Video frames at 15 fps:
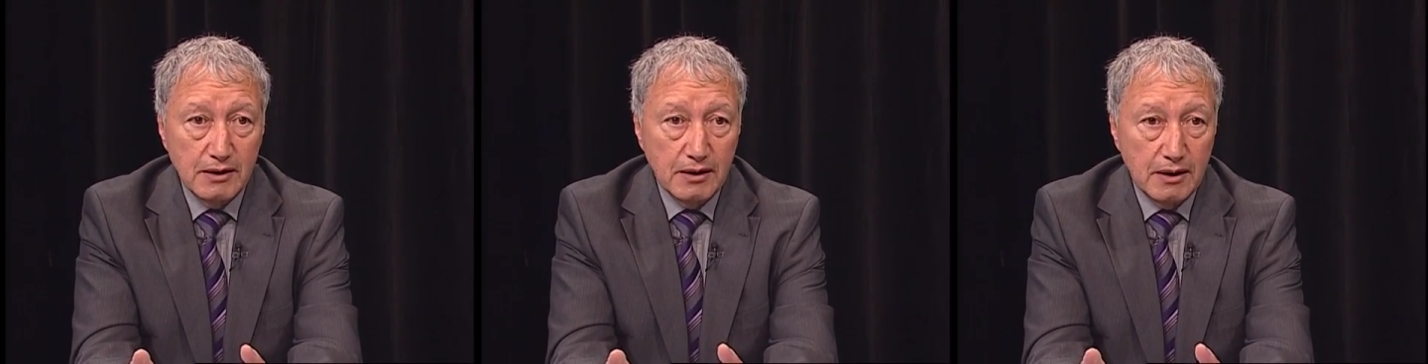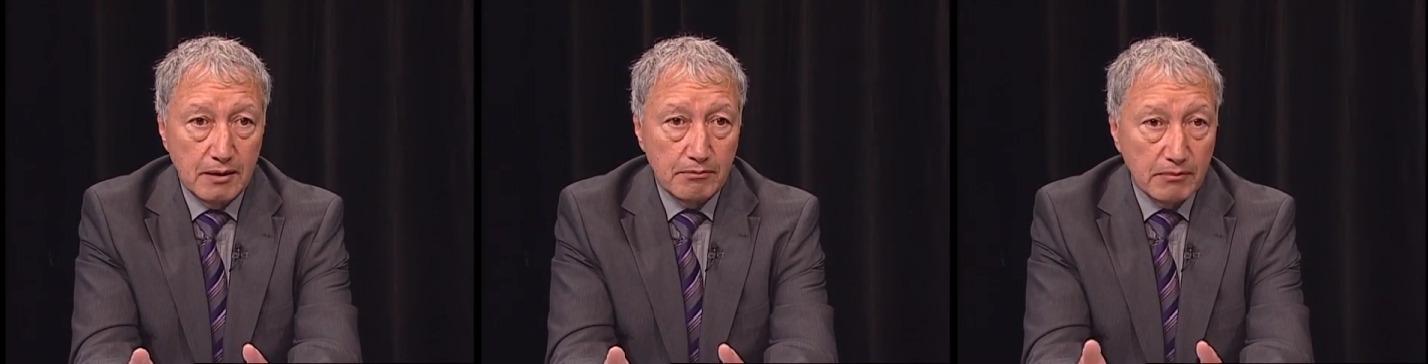
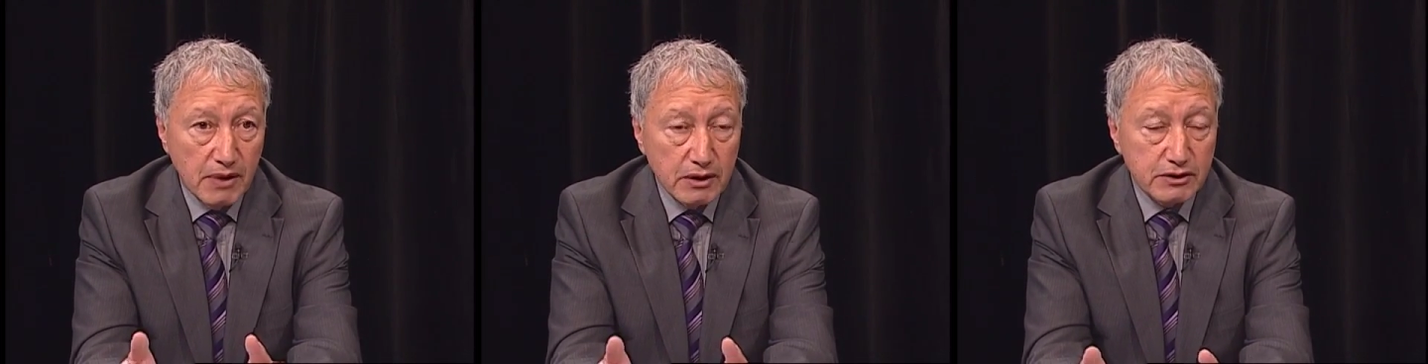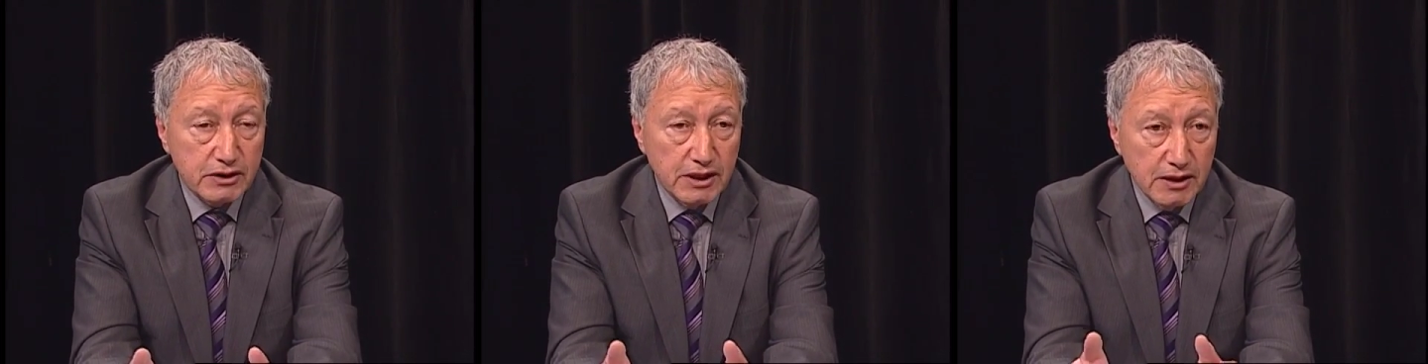a
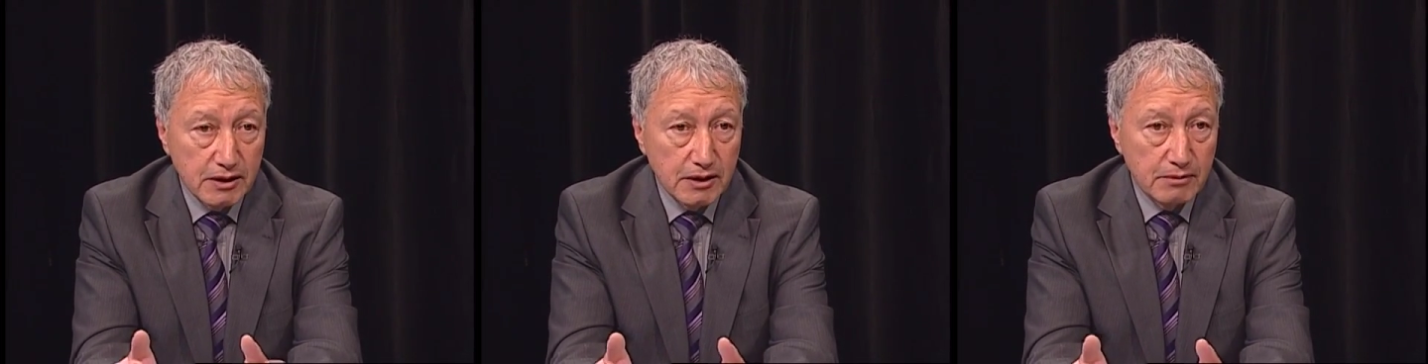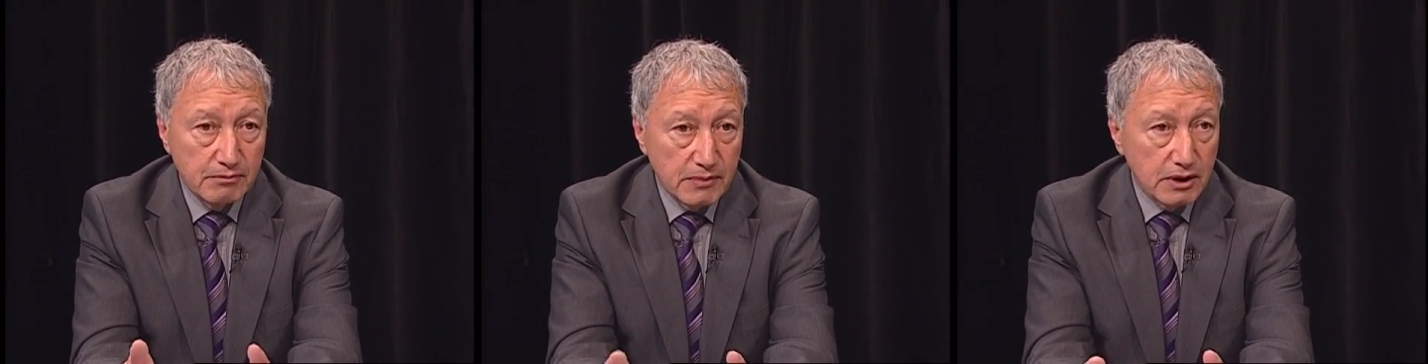
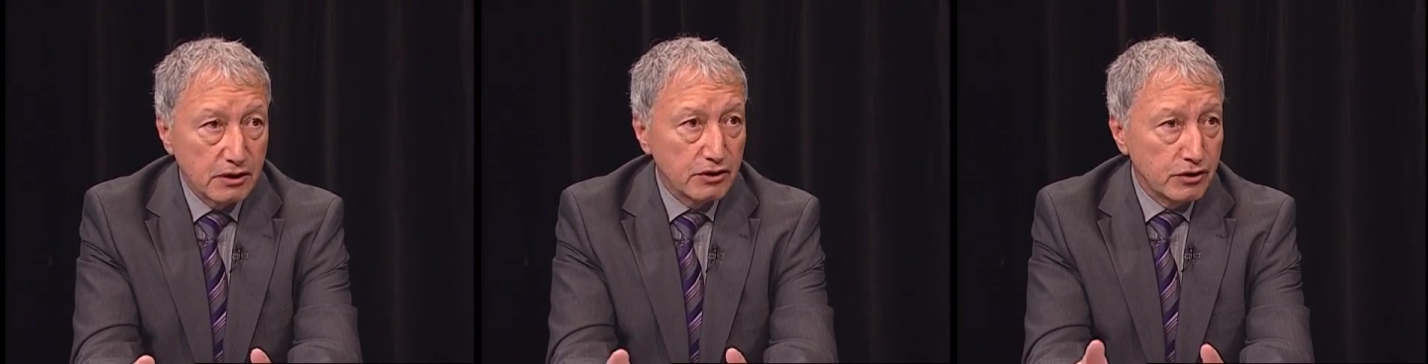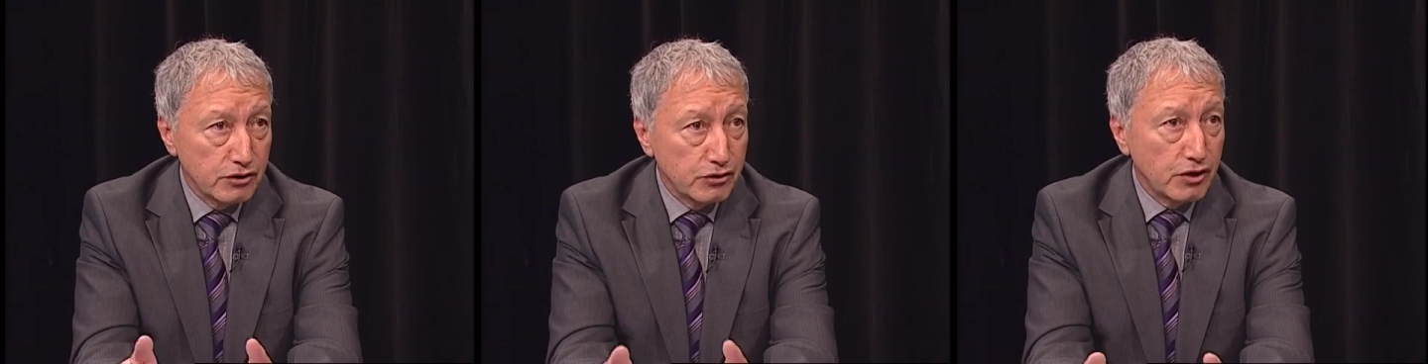
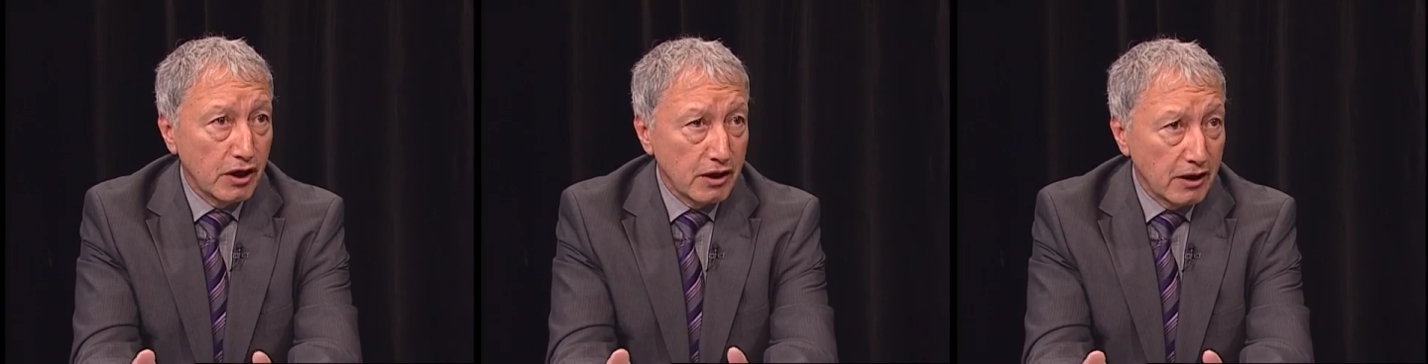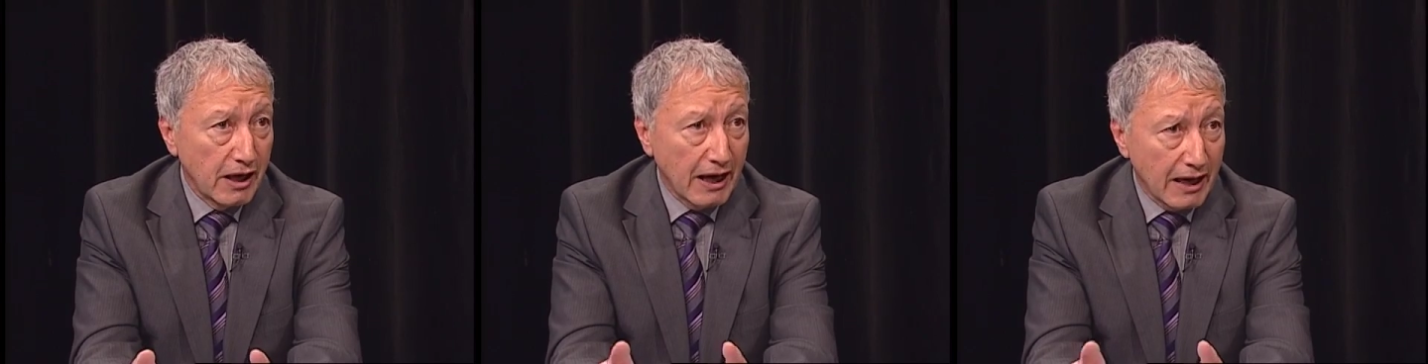
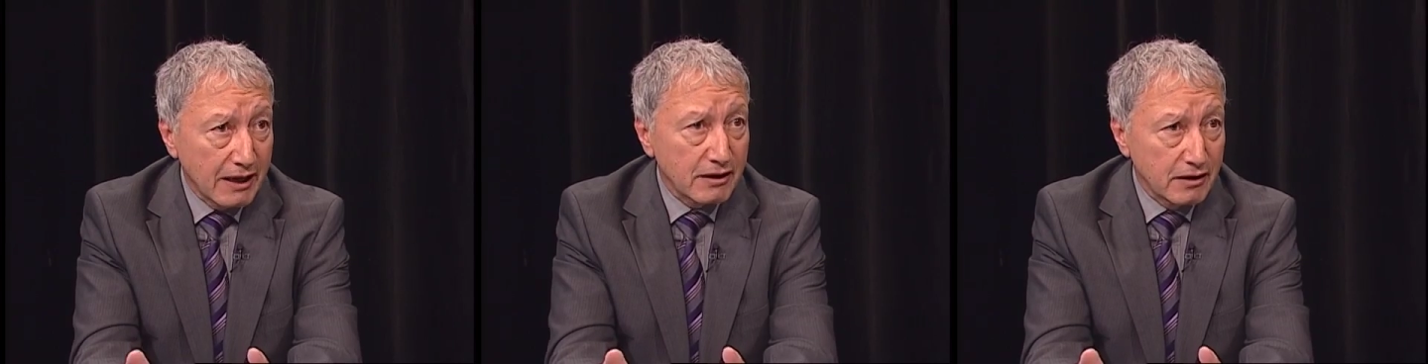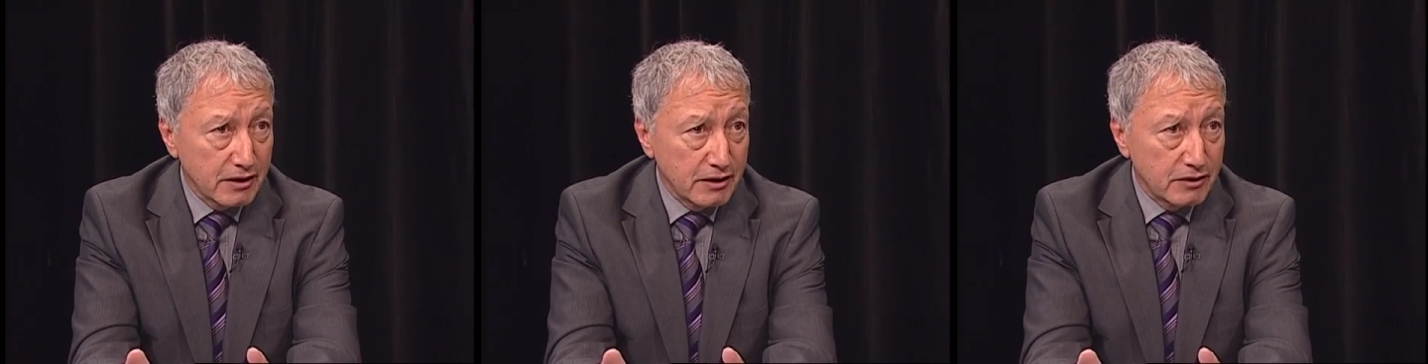multi-million-dollar
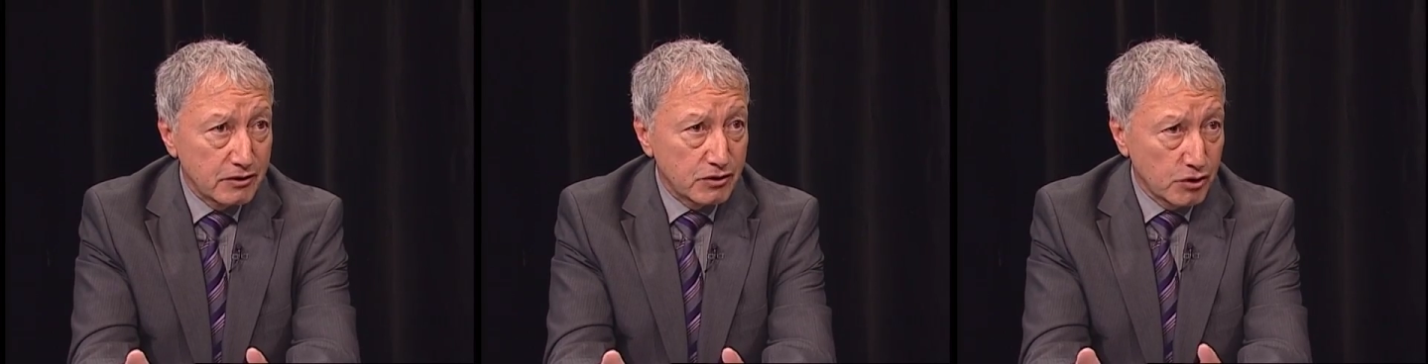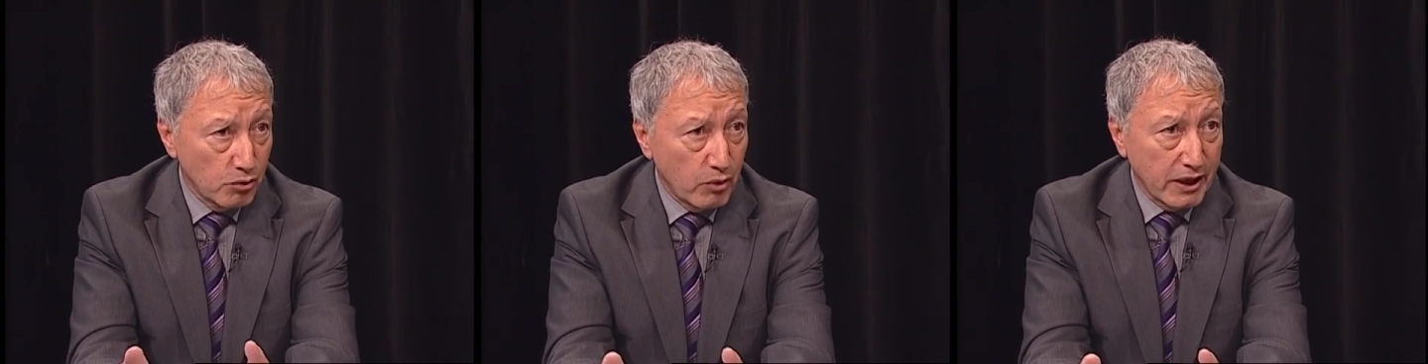athlete
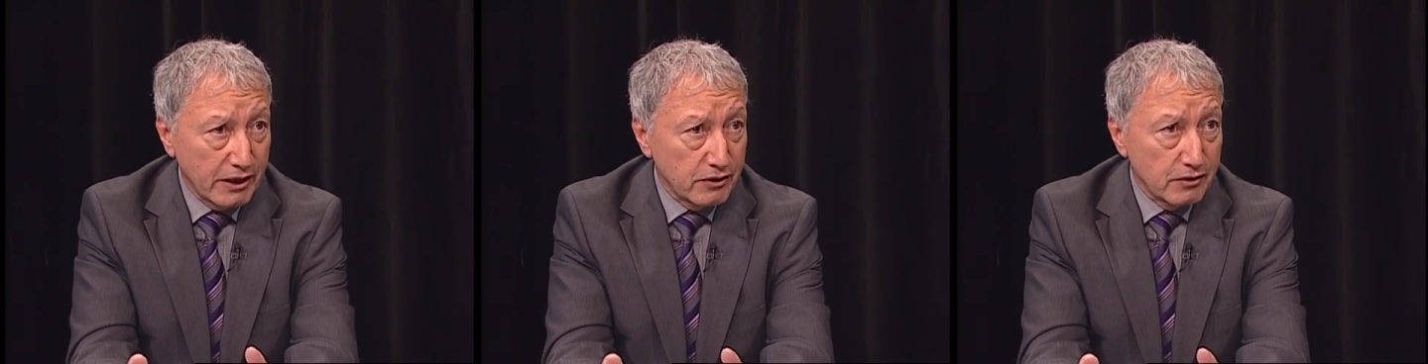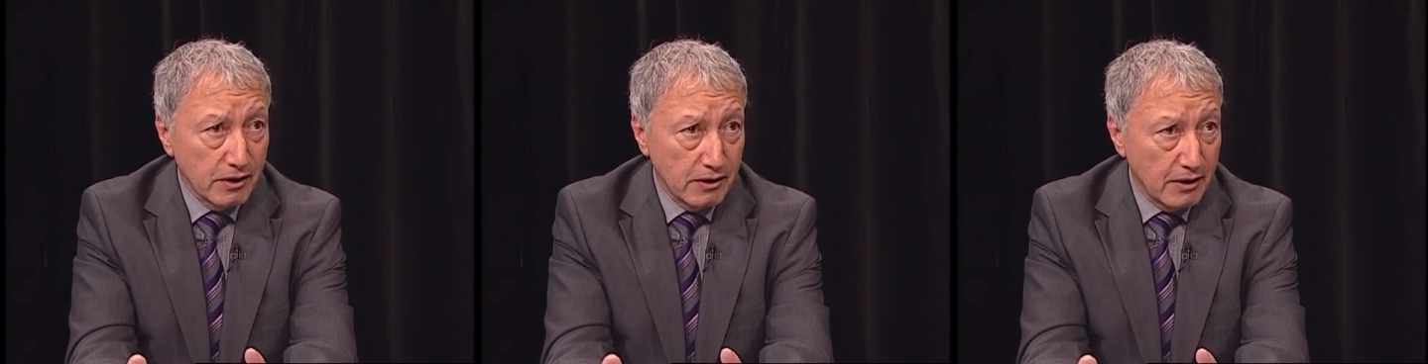to
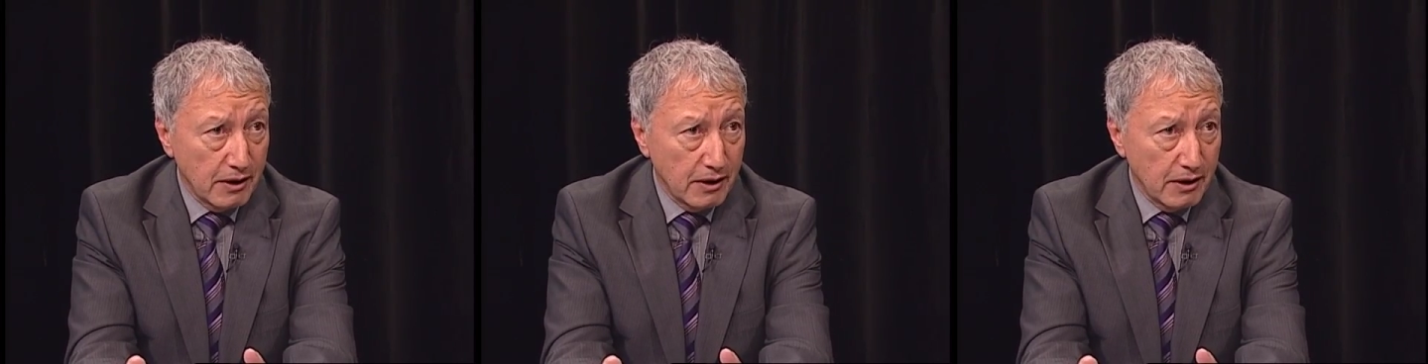wait